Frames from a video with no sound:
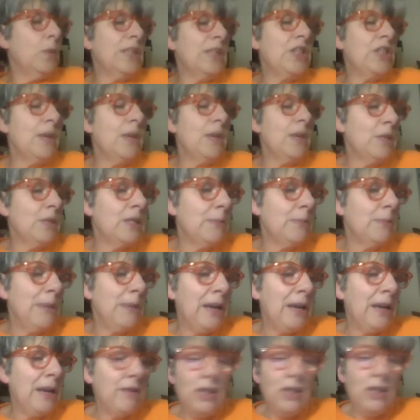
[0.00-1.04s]
numbers
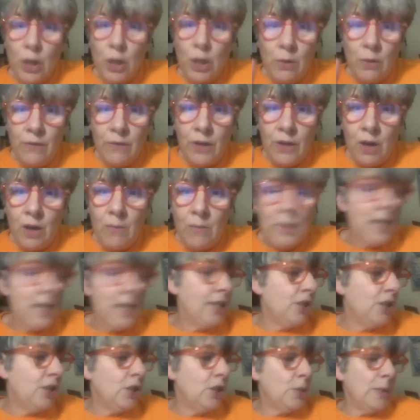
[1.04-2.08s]
appear in 2 of the
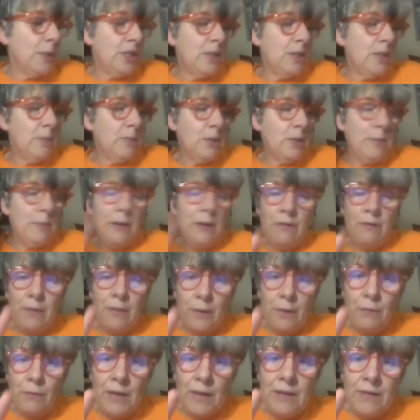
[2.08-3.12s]
combinations, which numbers appear in
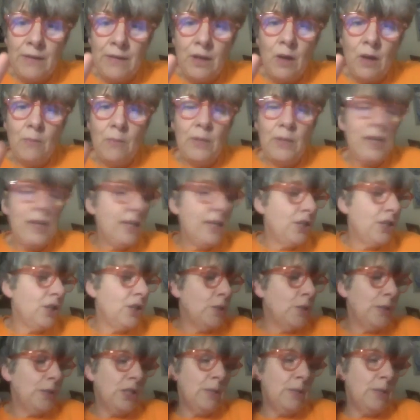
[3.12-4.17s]
3 of the combinations, which numbers